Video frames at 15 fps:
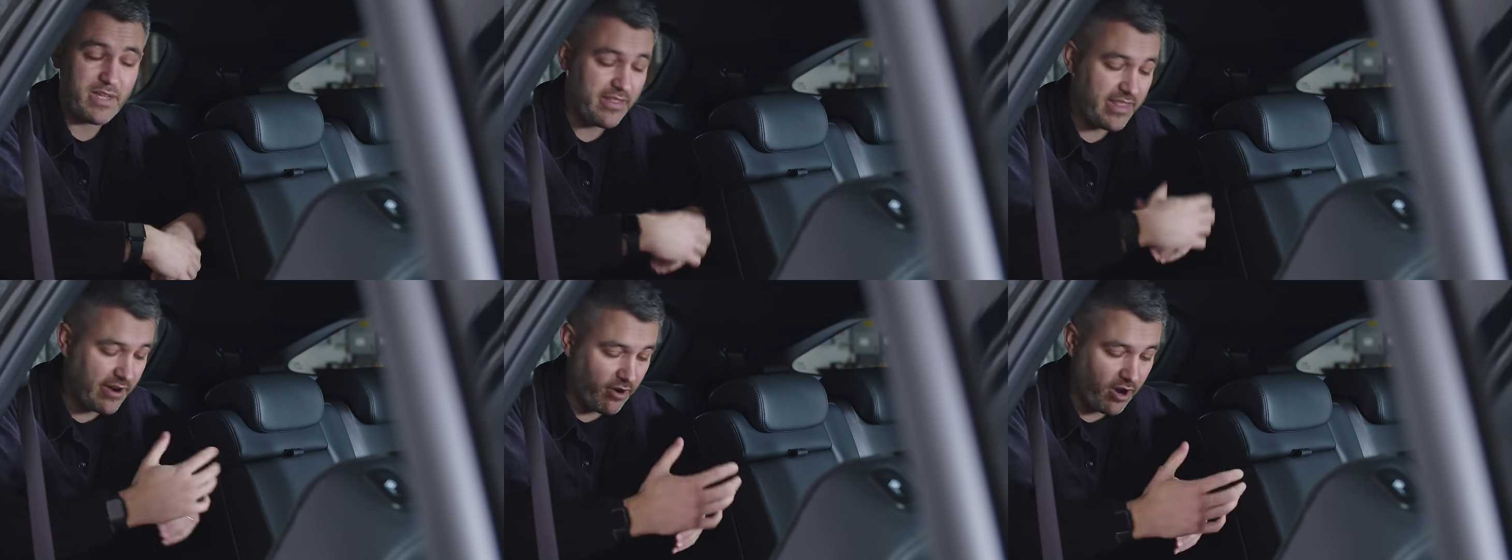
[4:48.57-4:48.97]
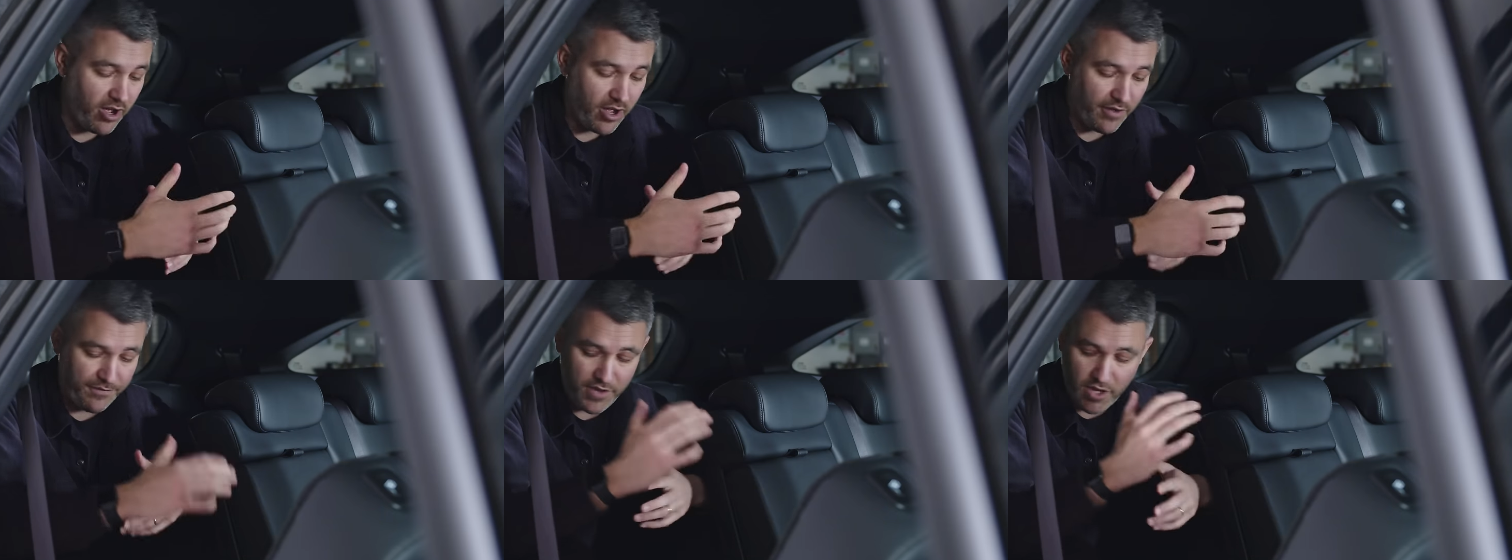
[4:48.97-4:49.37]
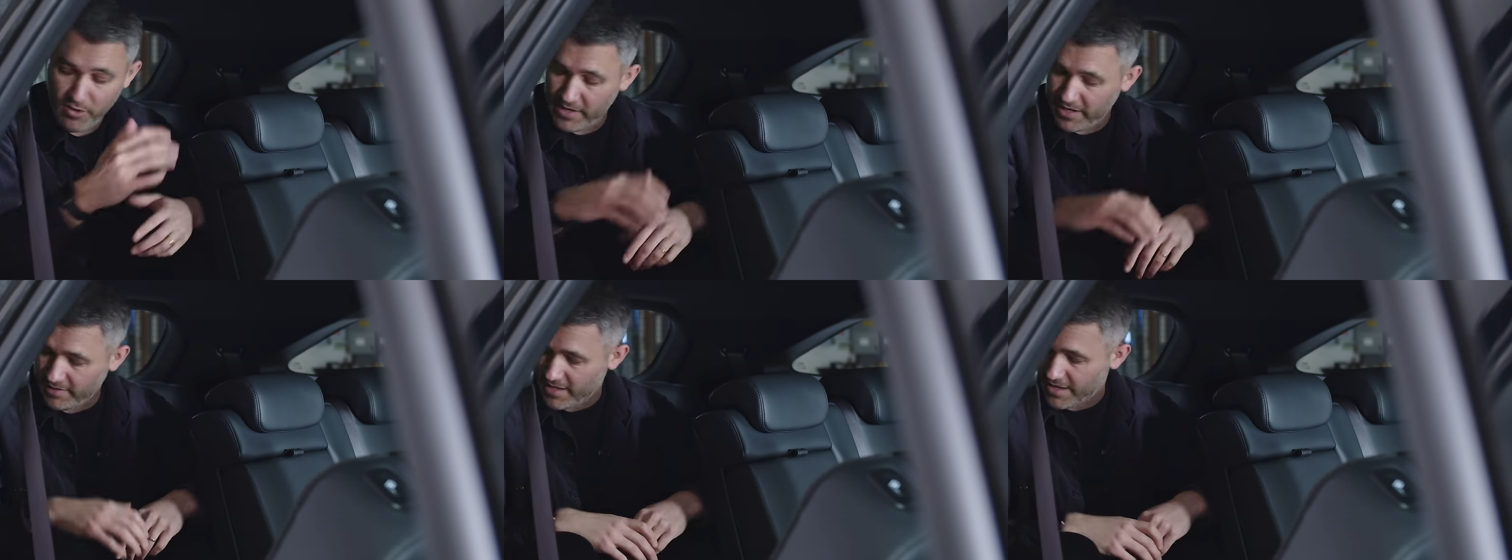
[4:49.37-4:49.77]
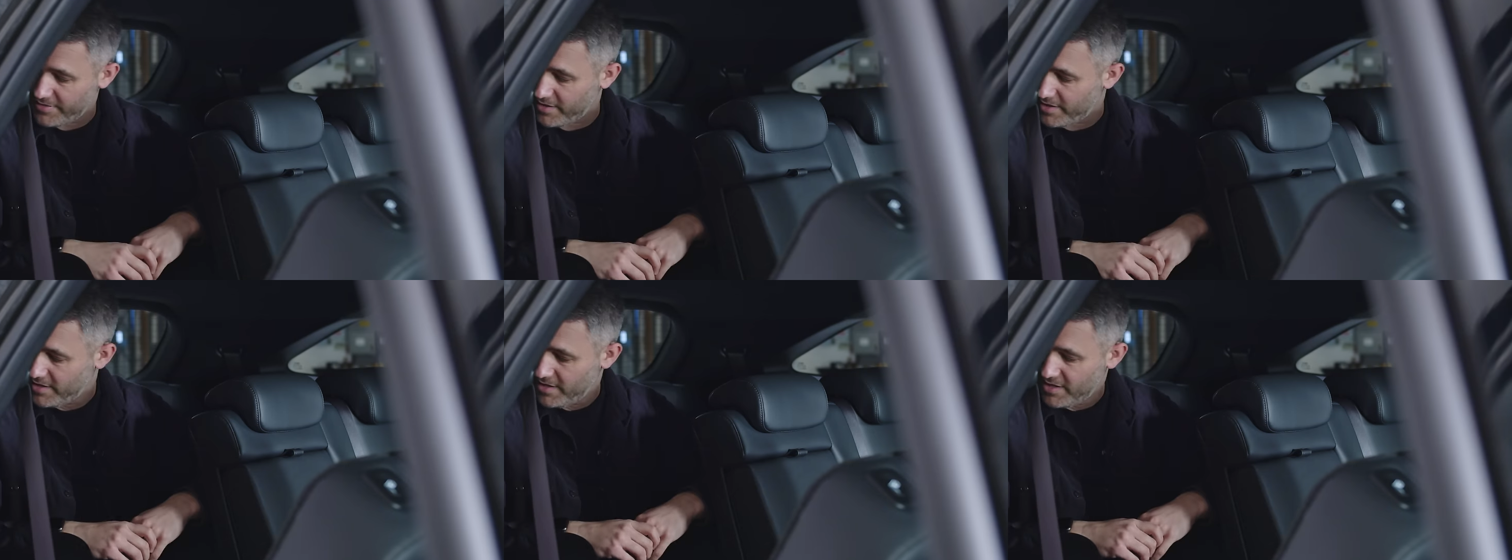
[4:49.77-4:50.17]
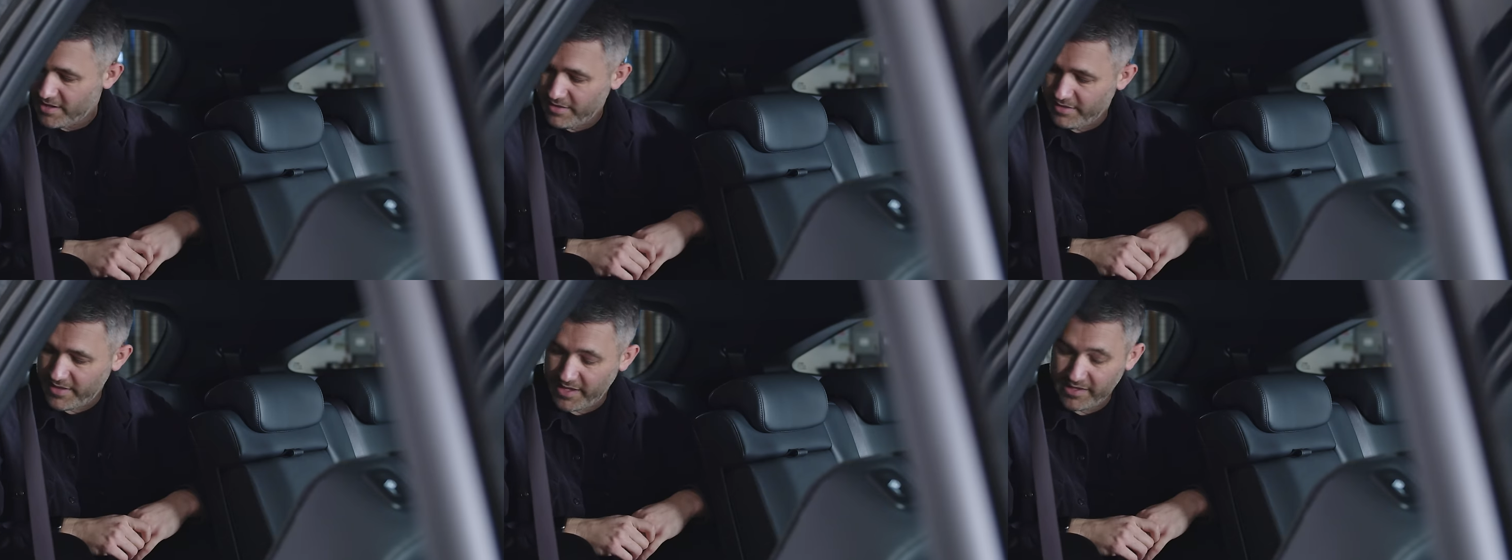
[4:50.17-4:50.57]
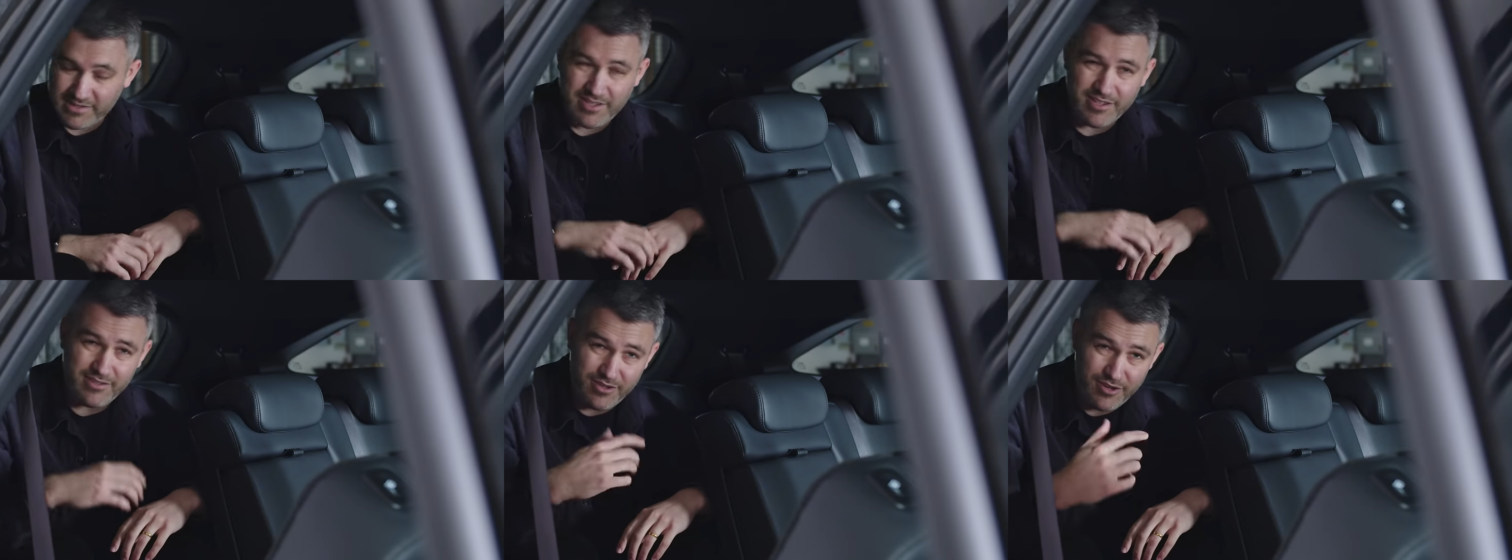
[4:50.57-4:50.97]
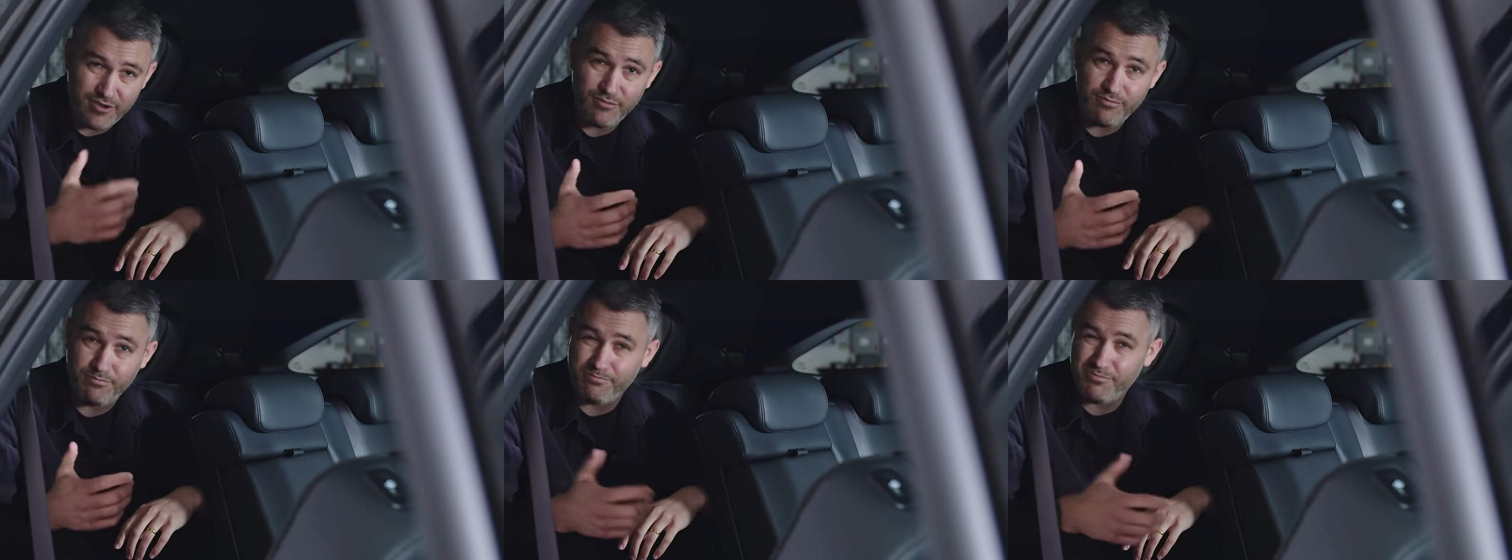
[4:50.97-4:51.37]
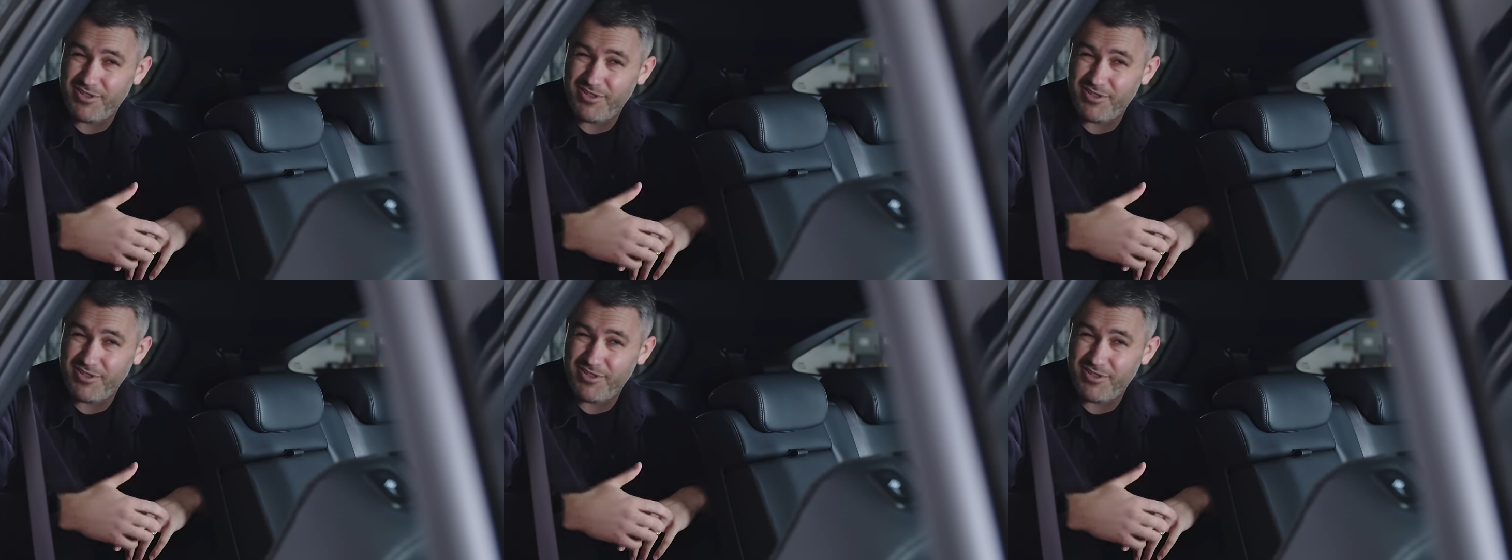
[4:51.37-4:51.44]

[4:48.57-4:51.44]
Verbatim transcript: And there are a few little other things that do